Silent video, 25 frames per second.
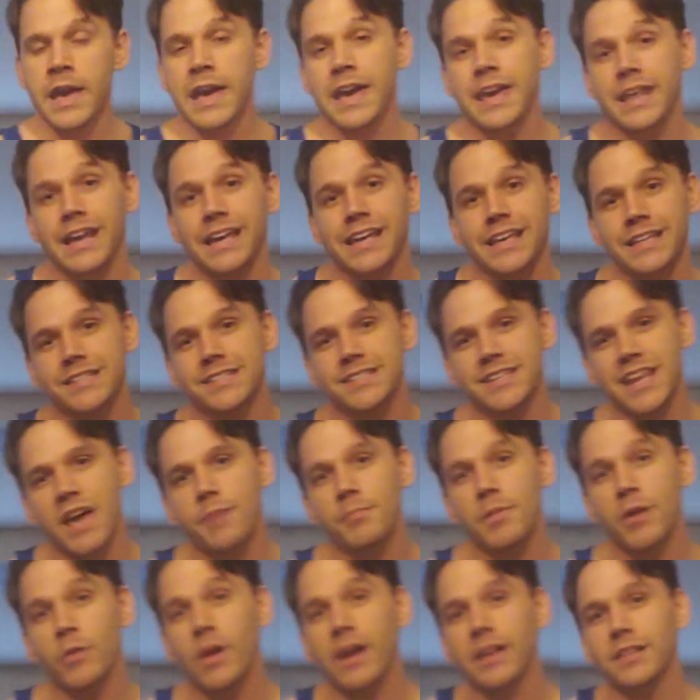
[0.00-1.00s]
And I can
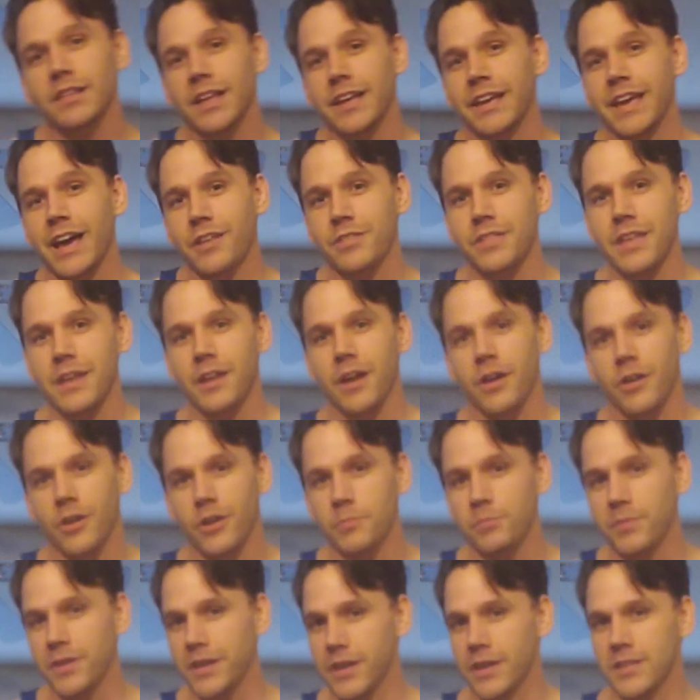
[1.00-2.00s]
snap my right leg out that
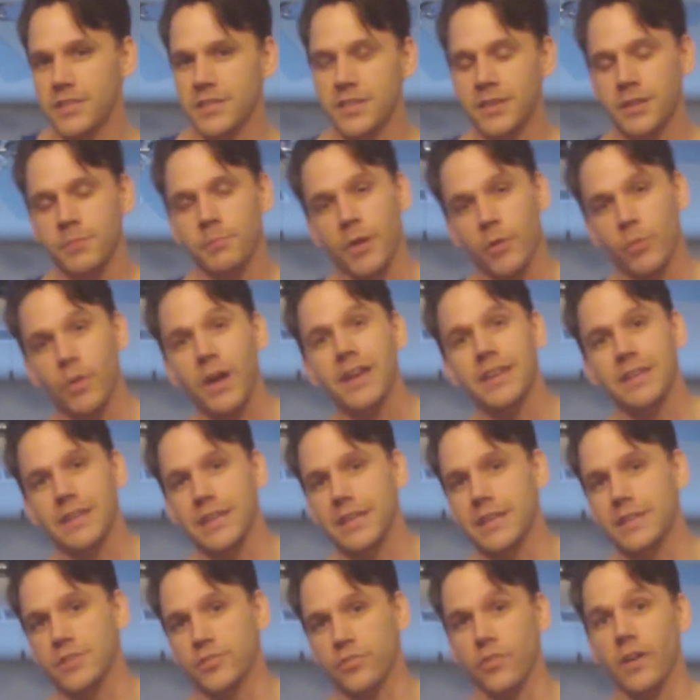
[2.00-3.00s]
hard because my right
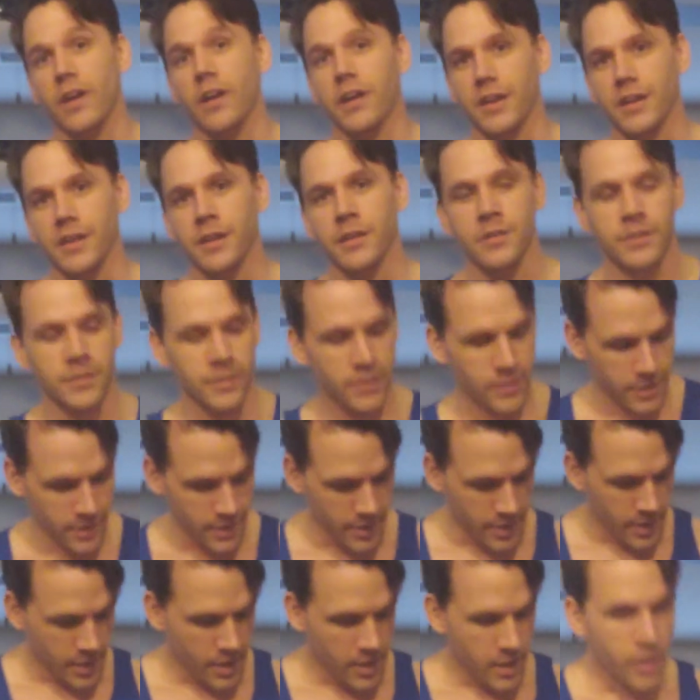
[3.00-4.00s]
knee is fine.
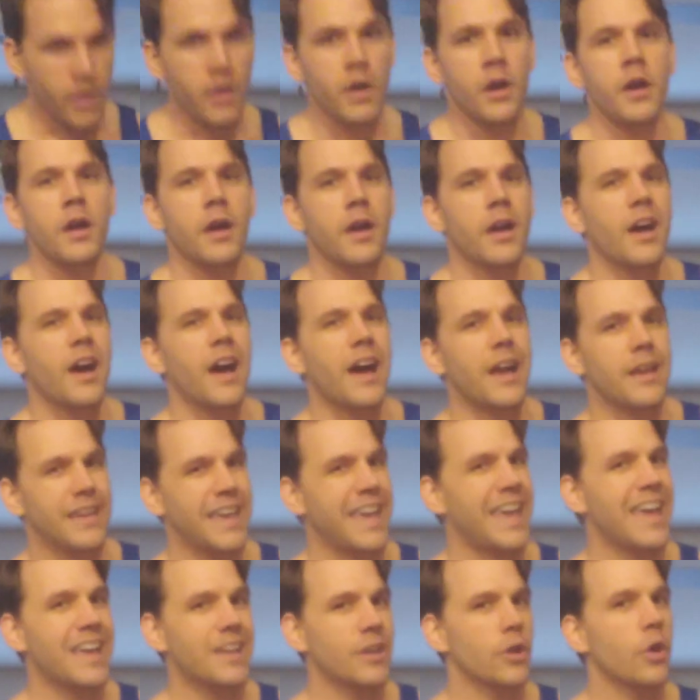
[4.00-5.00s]
I
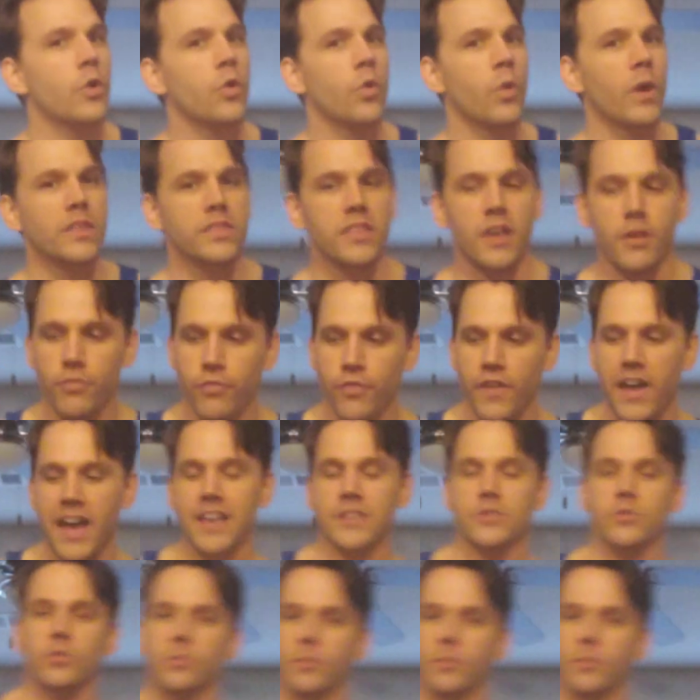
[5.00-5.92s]
can't go quite that fast